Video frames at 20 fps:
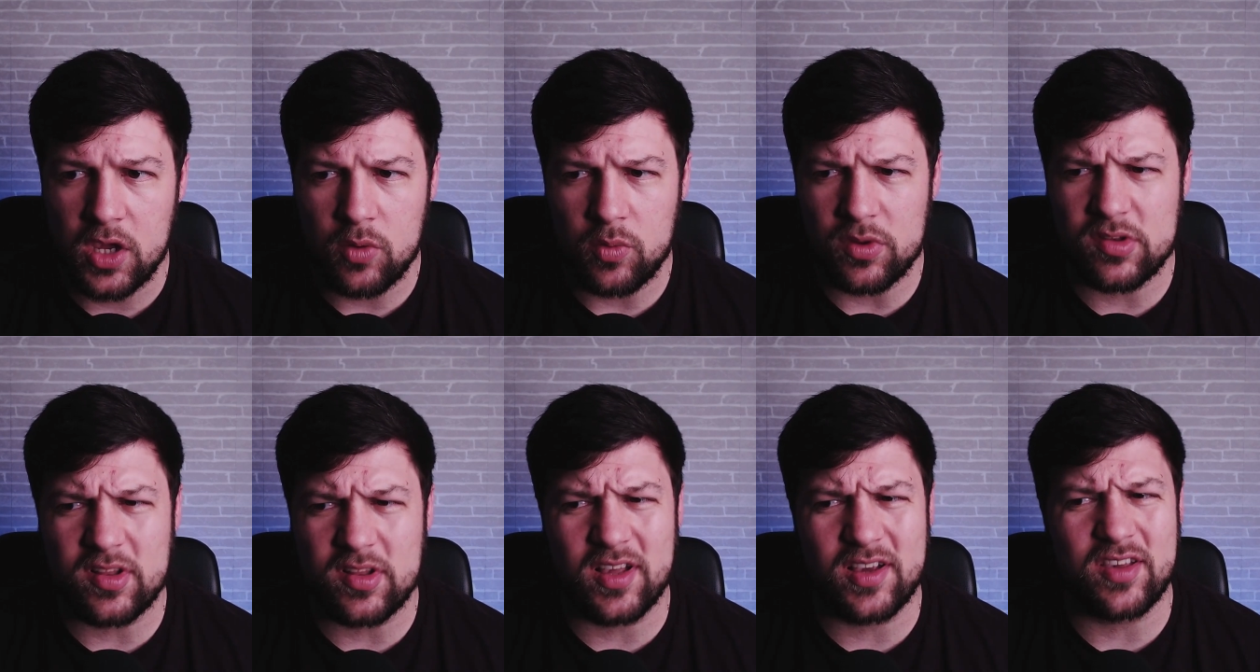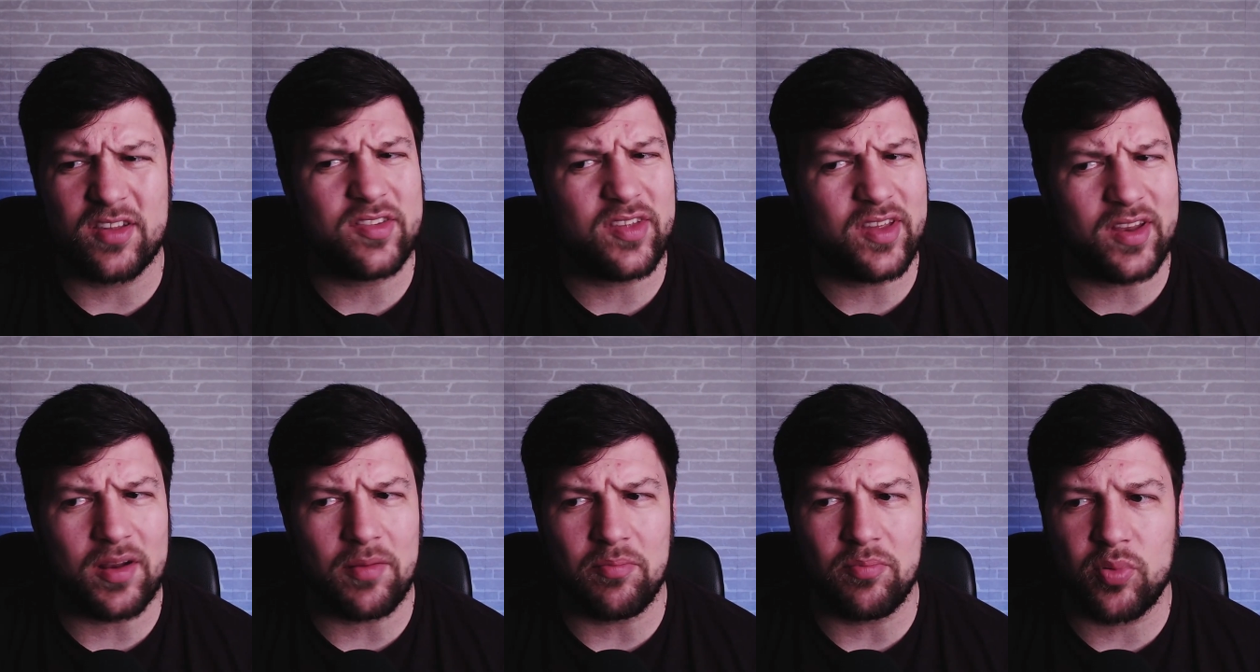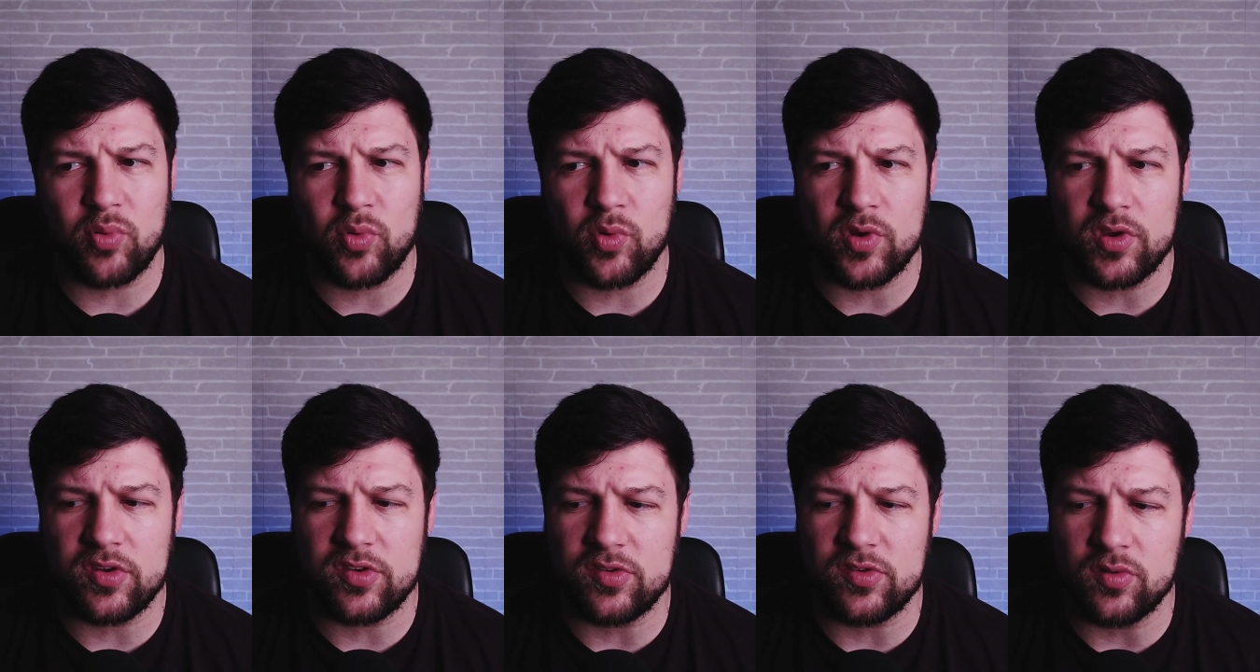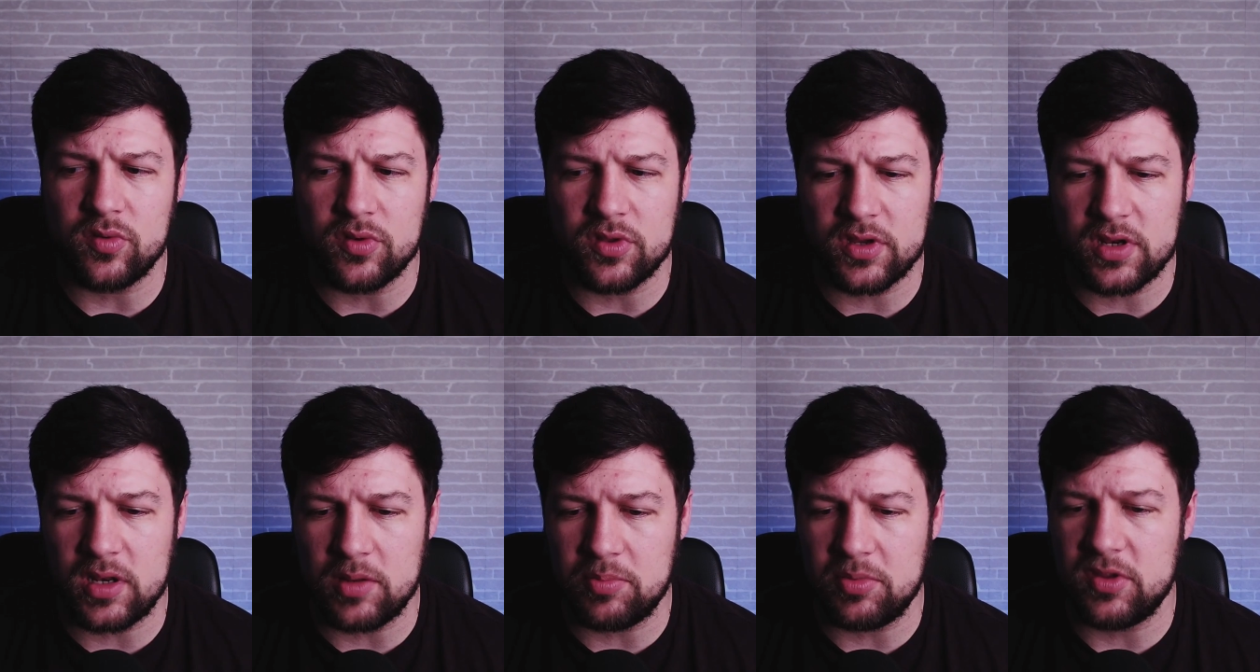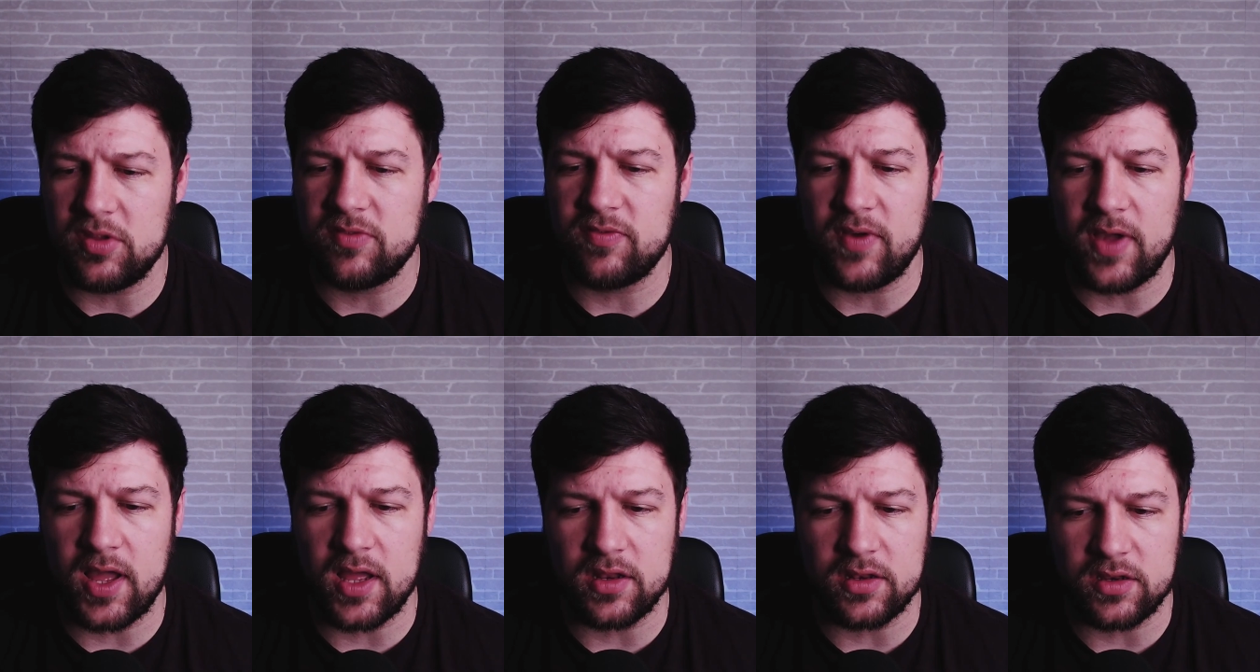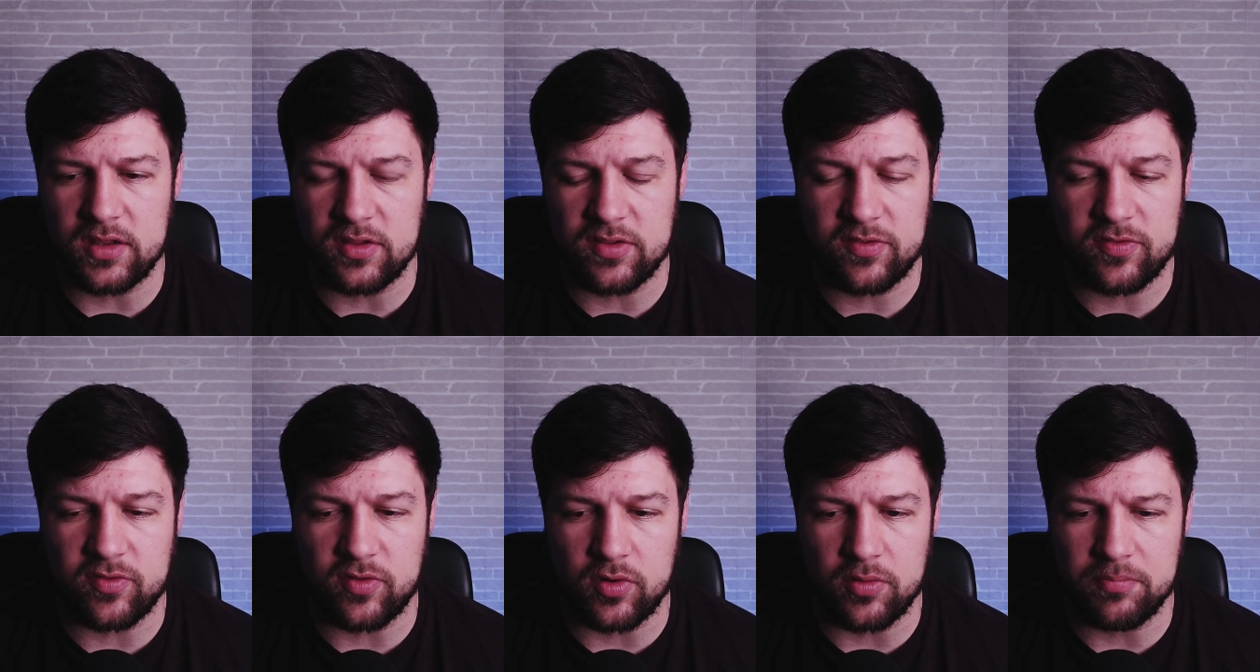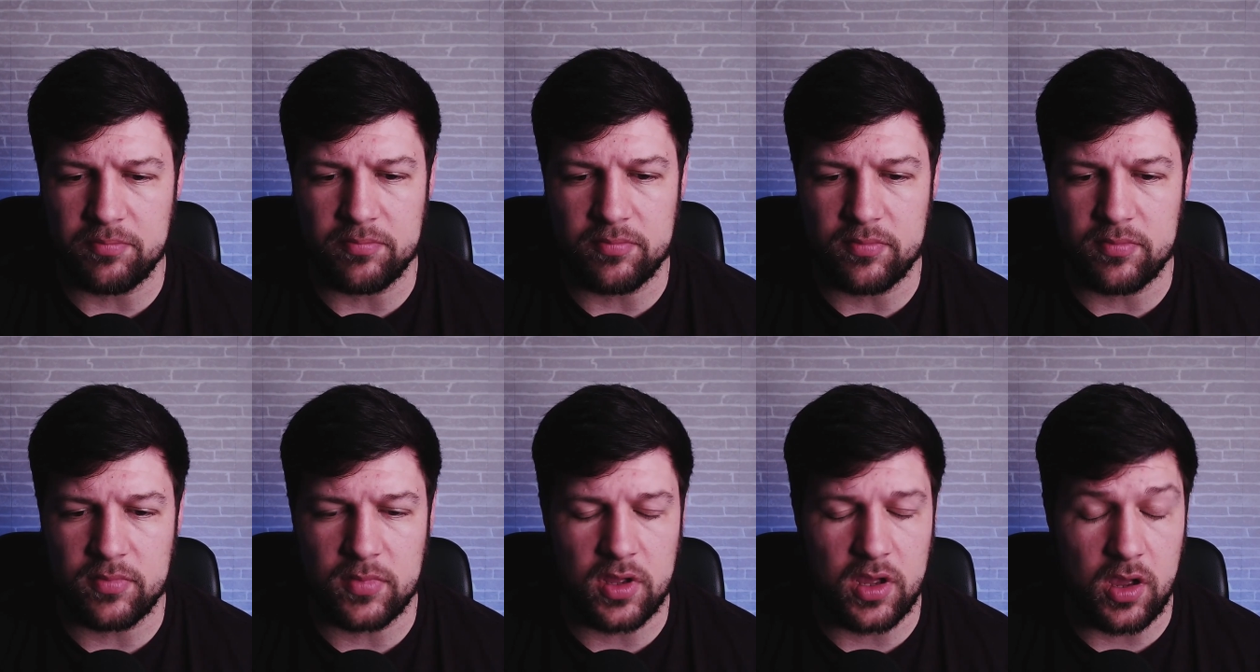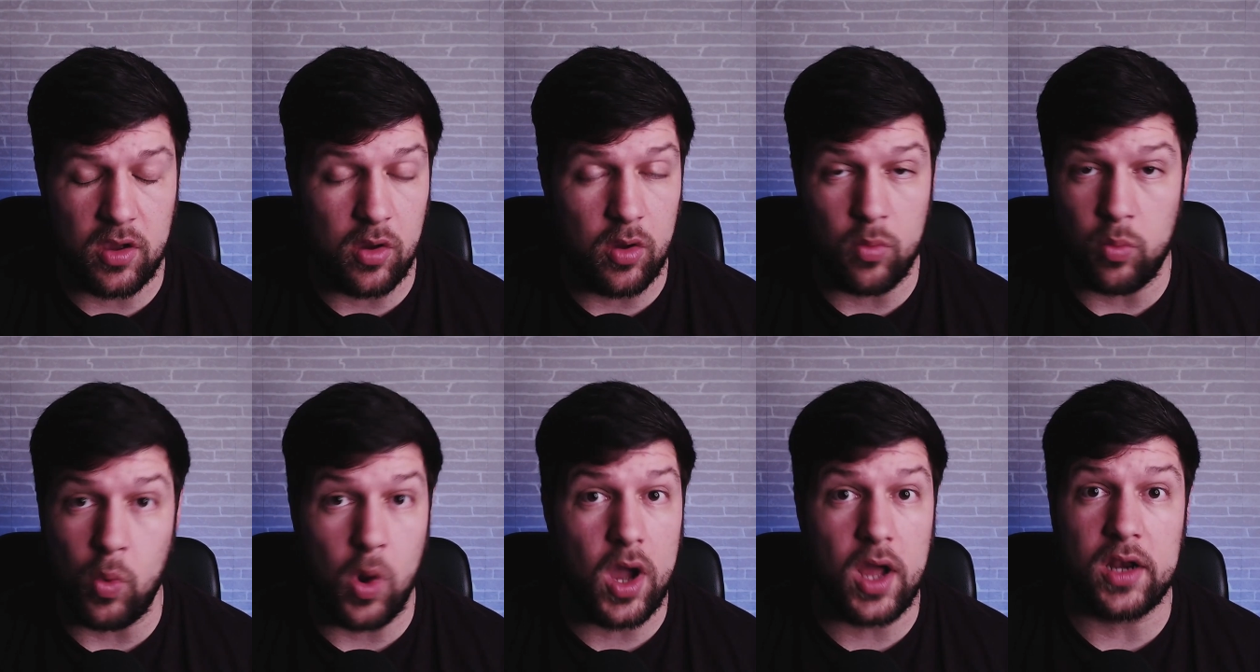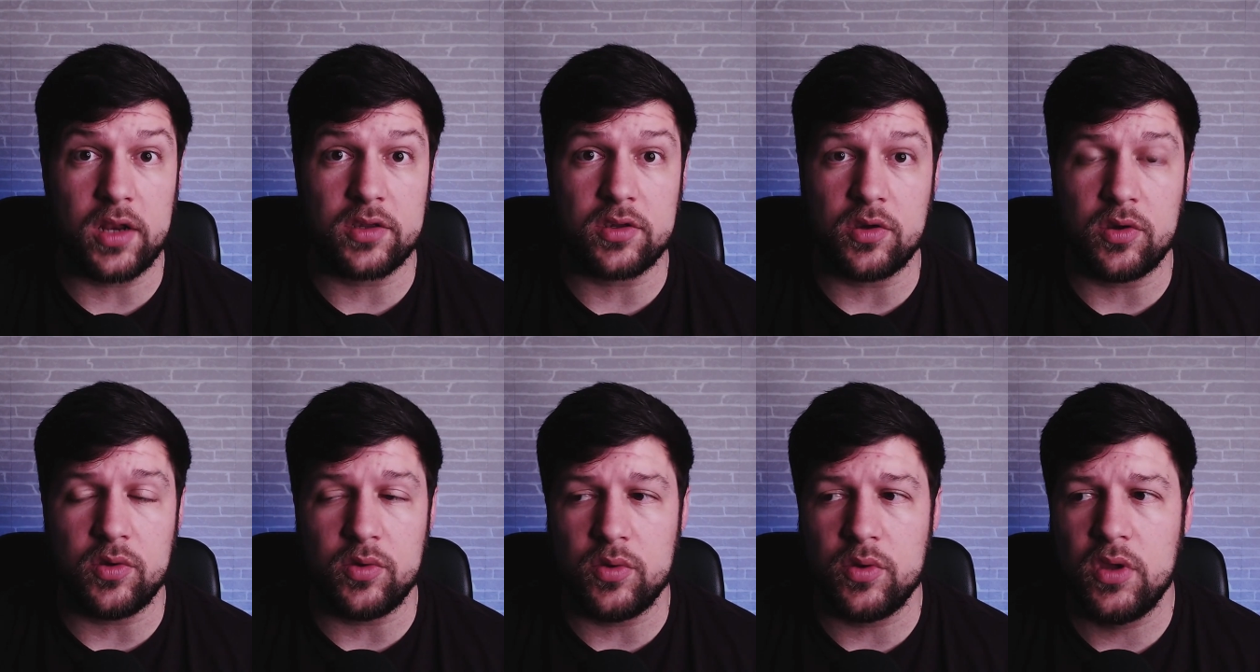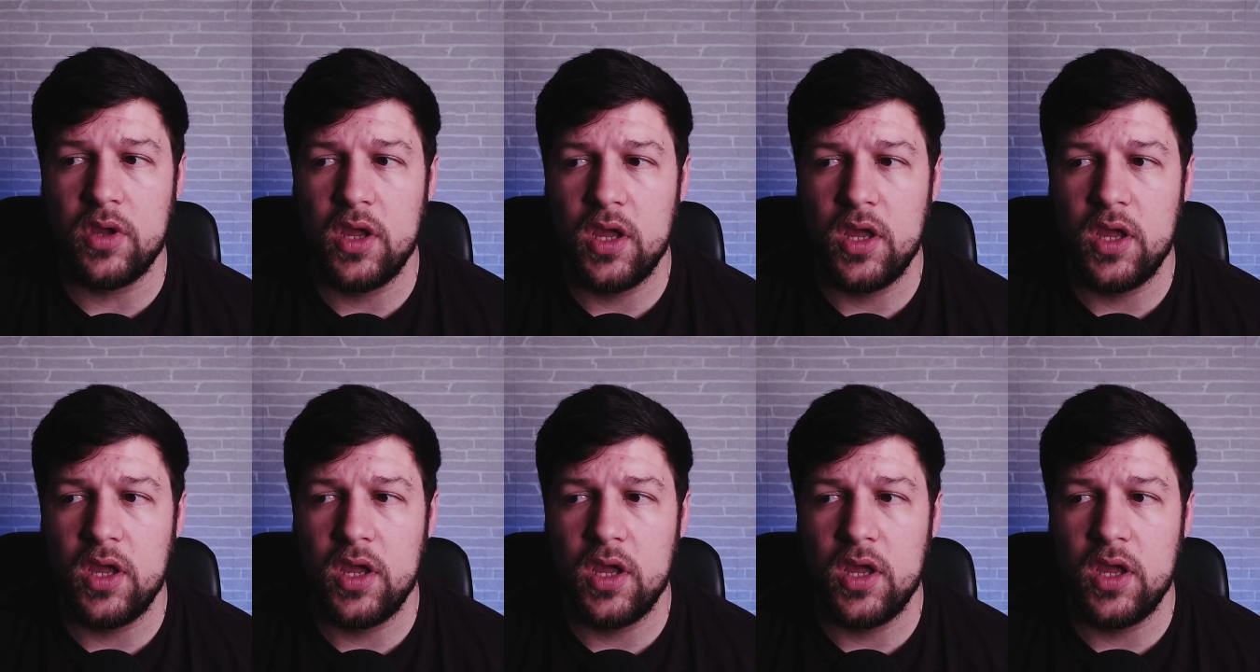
which, like I said, I'm pretty sure the clip he's found is from a while ago.